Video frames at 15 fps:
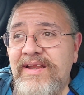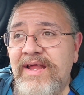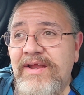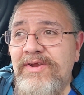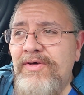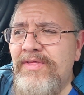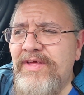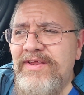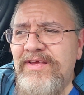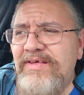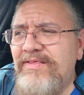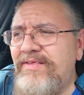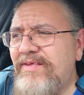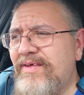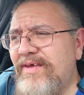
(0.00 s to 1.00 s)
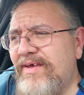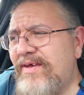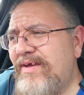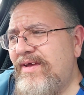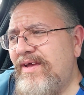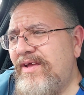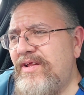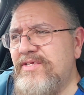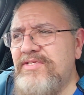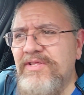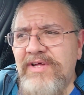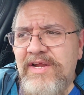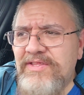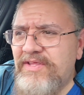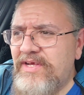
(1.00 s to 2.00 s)
And I know that he he does a
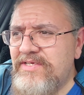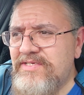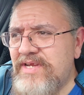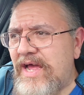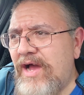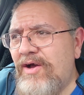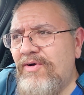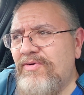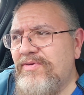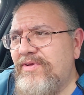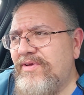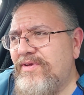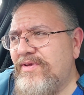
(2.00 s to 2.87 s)
lot of things now,